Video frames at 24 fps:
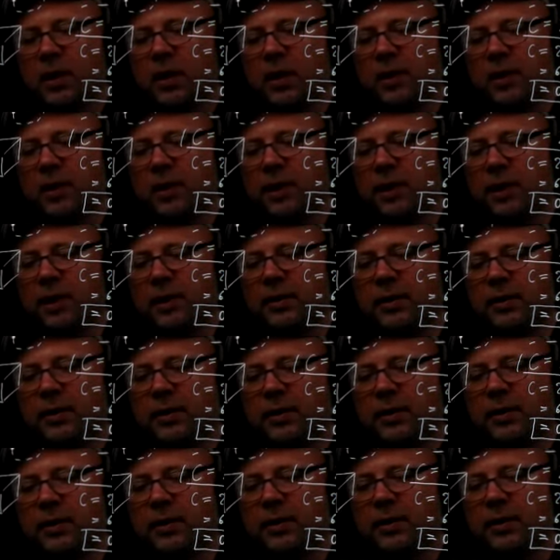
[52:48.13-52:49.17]
that
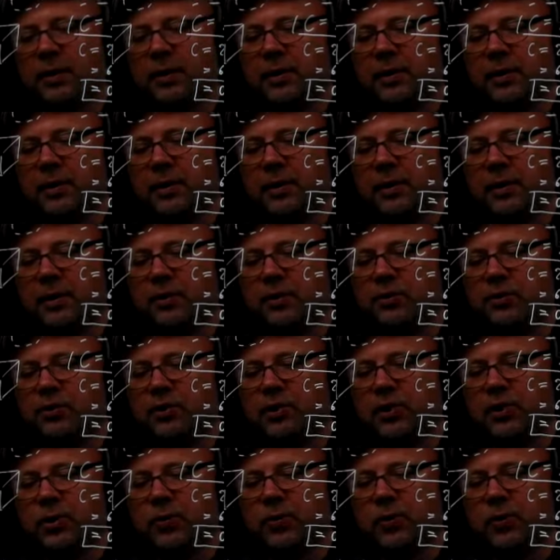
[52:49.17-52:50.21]
uh, is
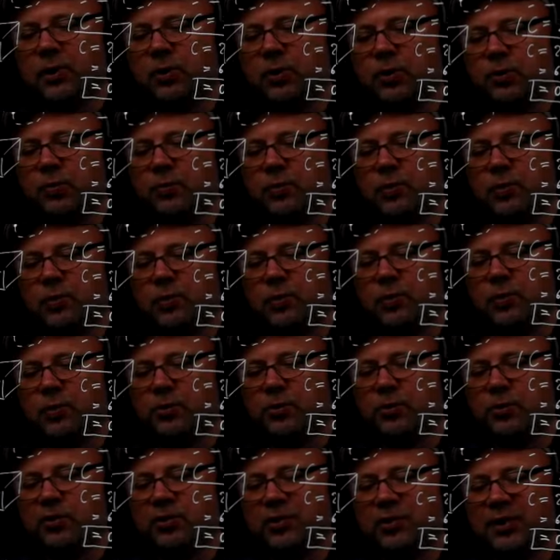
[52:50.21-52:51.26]
going to
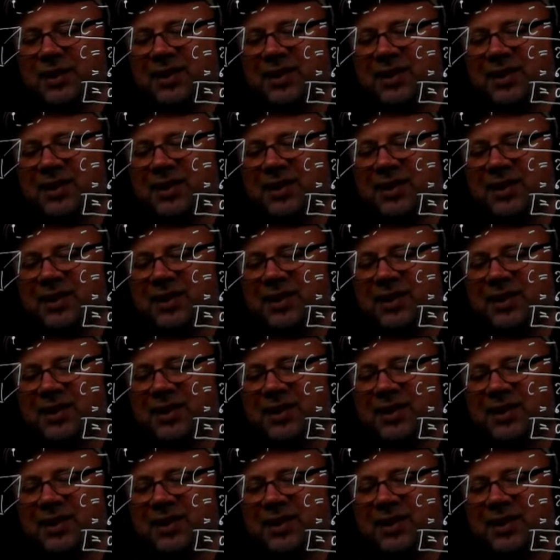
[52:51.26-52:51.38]
produce